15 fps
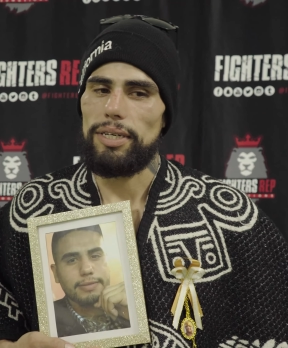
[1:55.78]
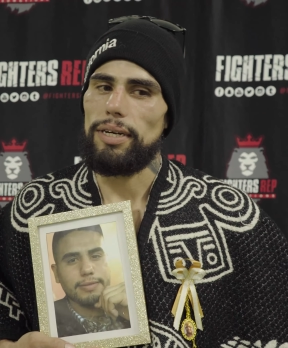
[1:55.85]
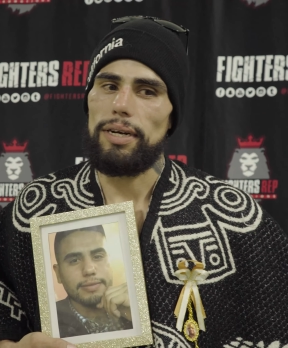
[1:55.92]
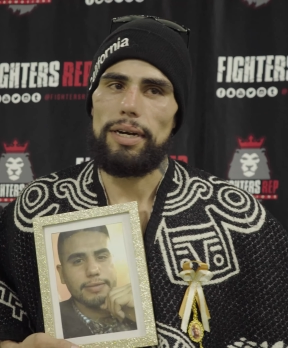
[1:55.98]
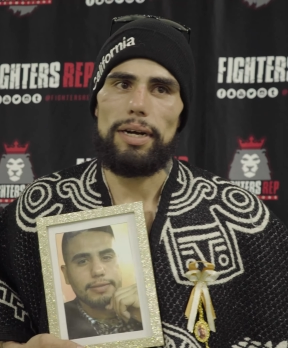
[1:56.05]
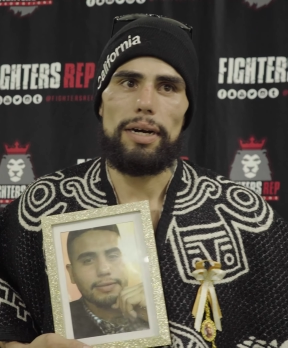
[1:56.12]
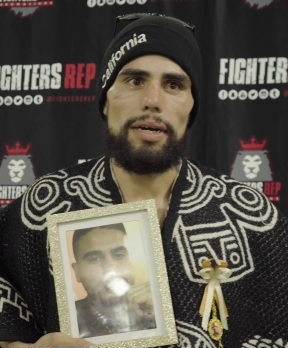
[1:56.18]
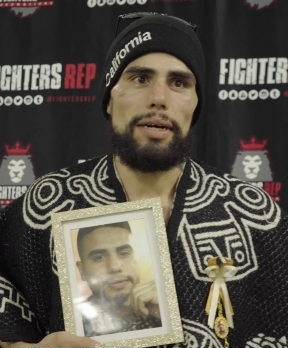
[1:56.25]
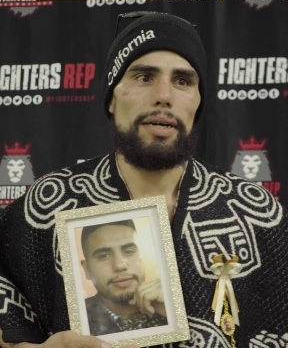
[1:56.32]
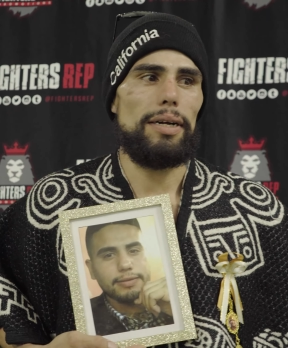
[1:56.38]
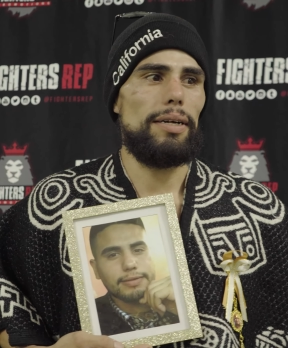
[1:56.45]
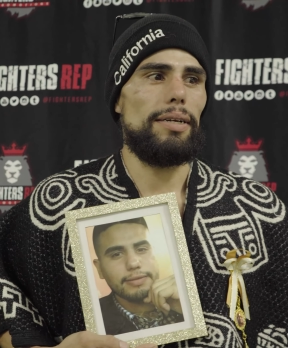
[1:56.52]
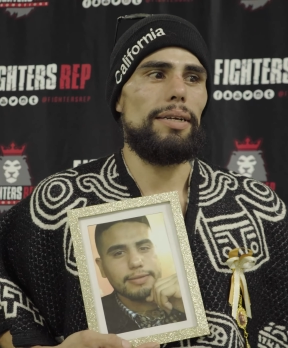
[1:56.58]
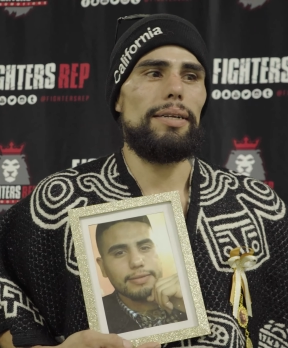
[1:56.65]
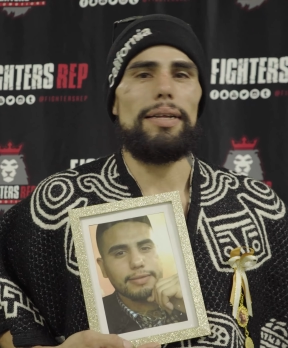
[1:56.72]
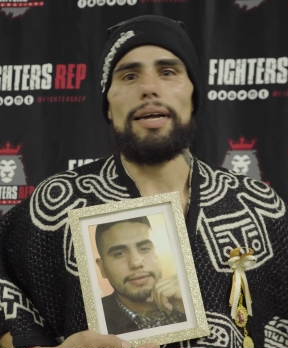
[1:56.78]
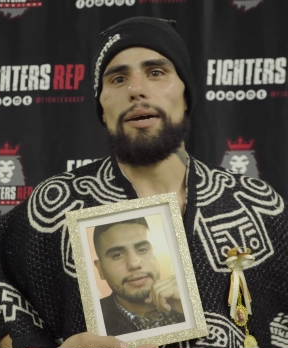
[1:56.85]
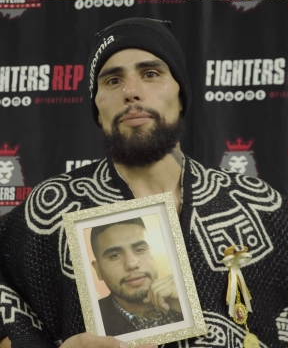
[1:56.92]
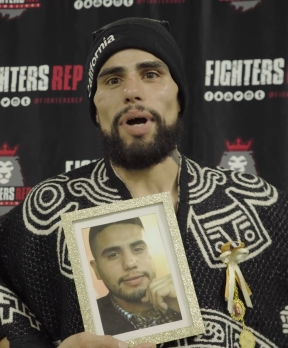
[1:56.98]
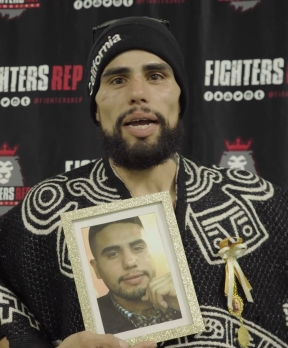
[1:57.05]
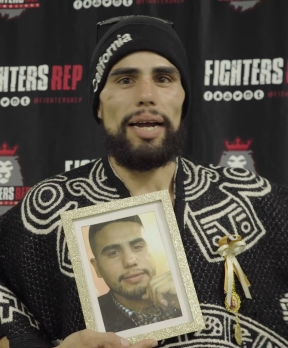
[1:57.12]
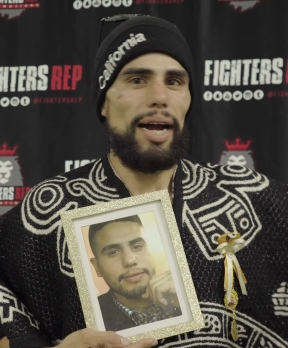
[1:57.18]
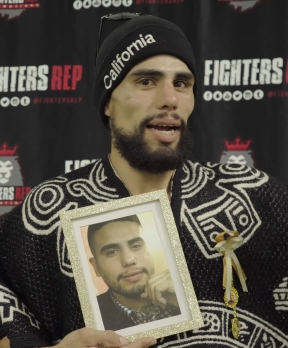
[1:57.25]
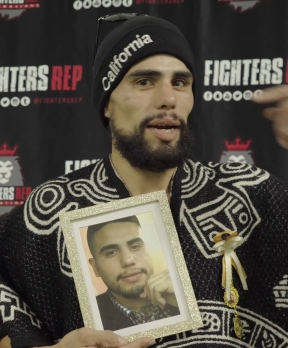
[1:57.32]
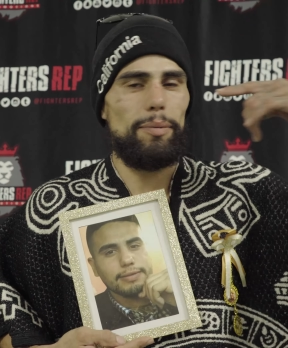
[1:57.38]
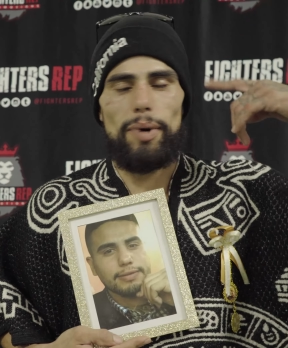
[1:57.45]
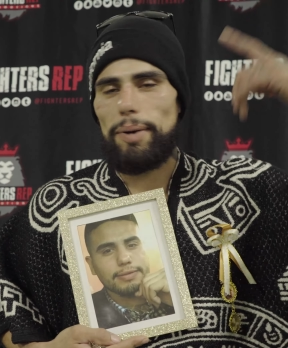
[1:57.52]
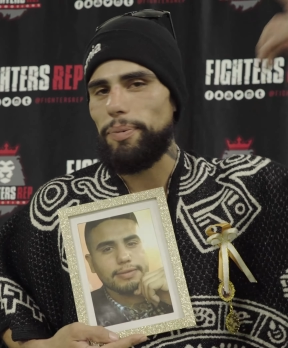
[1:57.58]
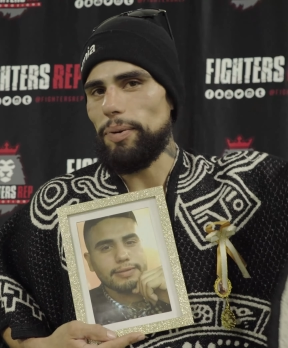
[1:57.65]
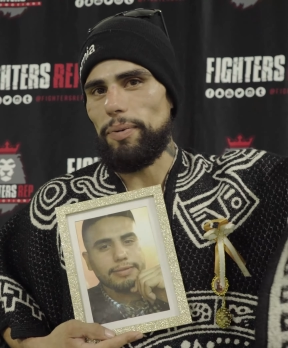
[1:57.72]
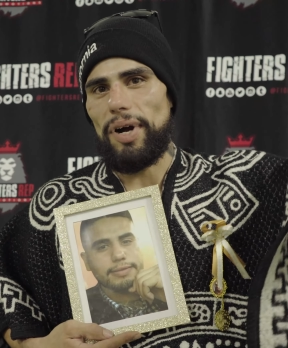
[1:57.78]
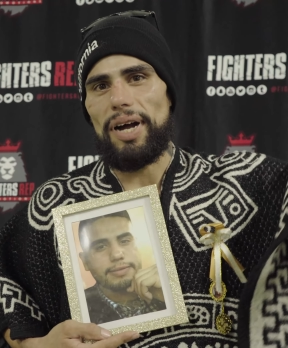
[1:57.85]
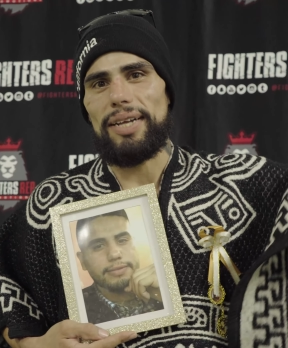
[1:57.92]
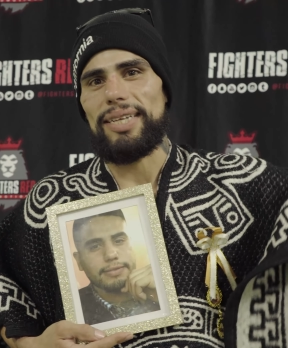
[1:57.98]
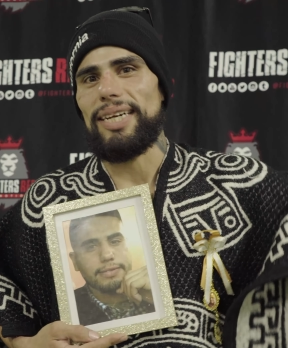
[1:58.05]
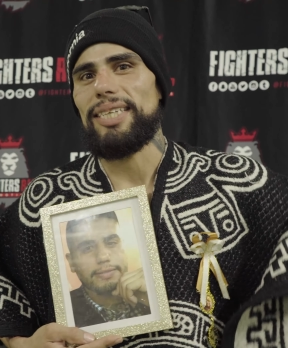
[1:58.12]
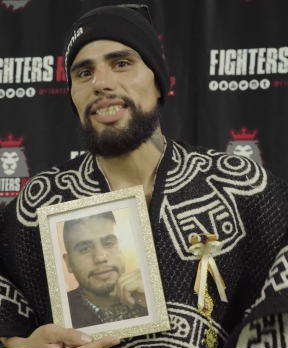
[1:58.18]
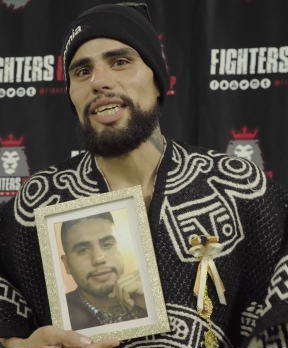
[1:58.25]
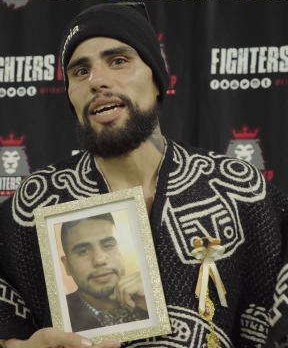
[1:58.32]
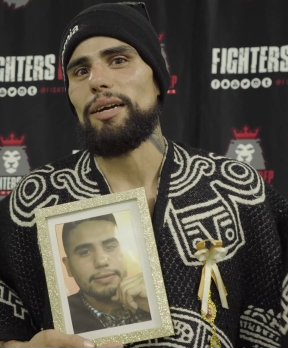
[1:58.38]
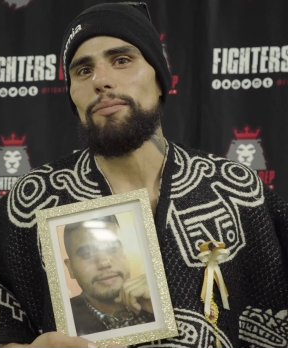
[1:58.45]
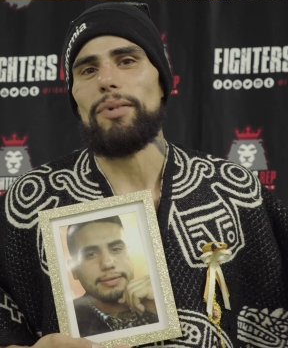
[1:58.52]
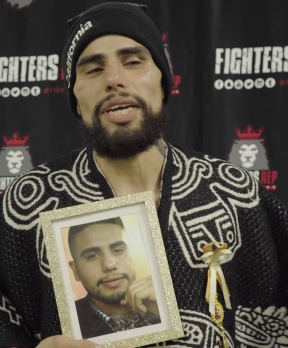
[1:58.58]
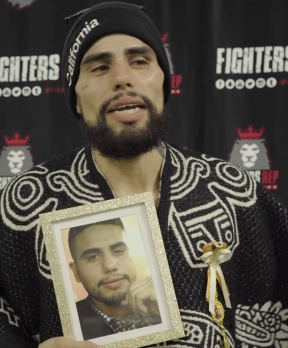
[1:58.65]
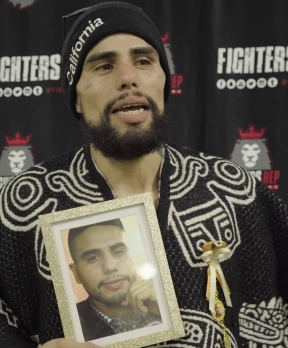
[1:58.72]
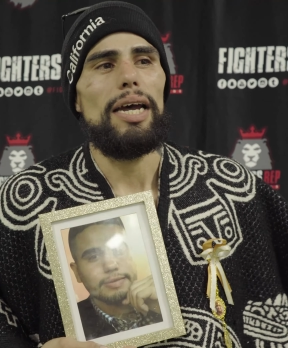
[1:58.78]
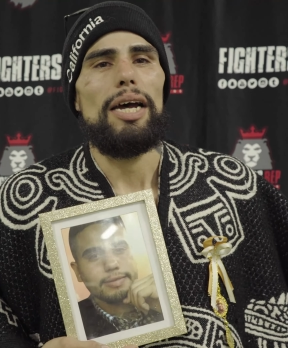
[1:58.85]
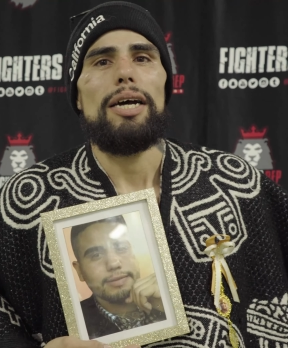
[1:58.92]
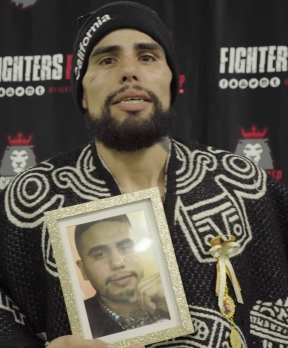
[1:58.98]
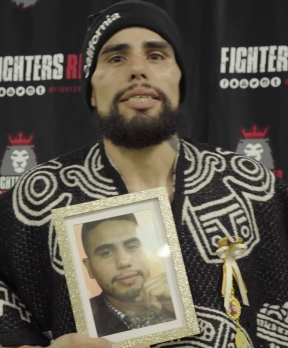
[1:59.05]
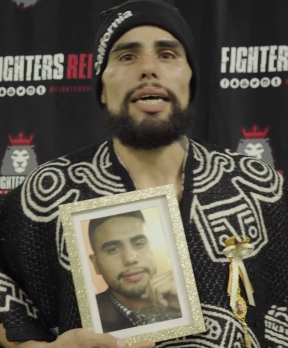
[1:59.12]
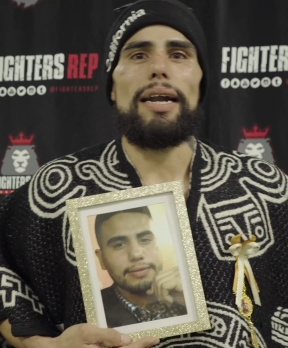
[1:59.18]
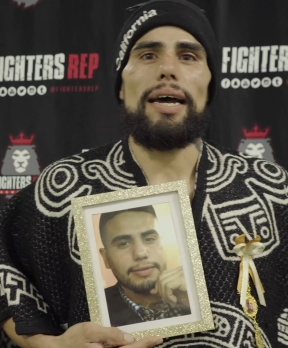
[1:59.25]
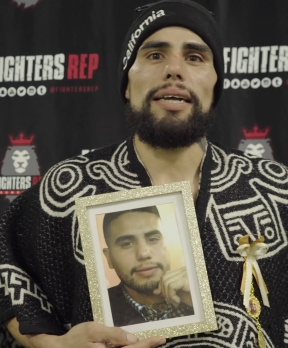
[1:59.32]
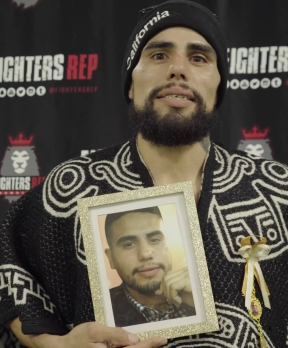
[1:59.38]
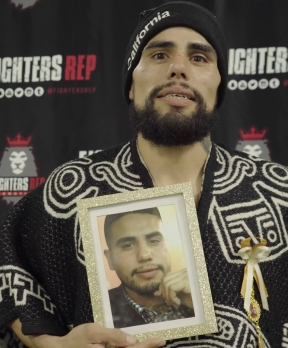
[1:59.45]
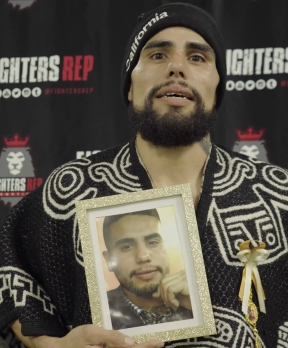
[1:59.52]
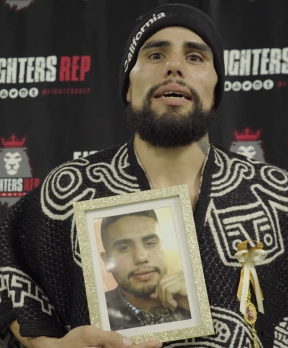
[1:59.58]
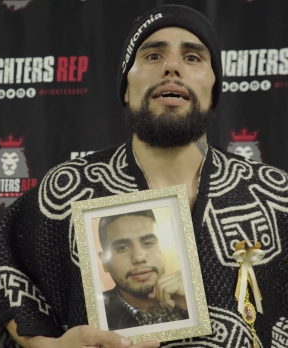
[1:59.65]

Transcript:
Speaker 1: to like, my, I hear my people out there cheering me. Shout out to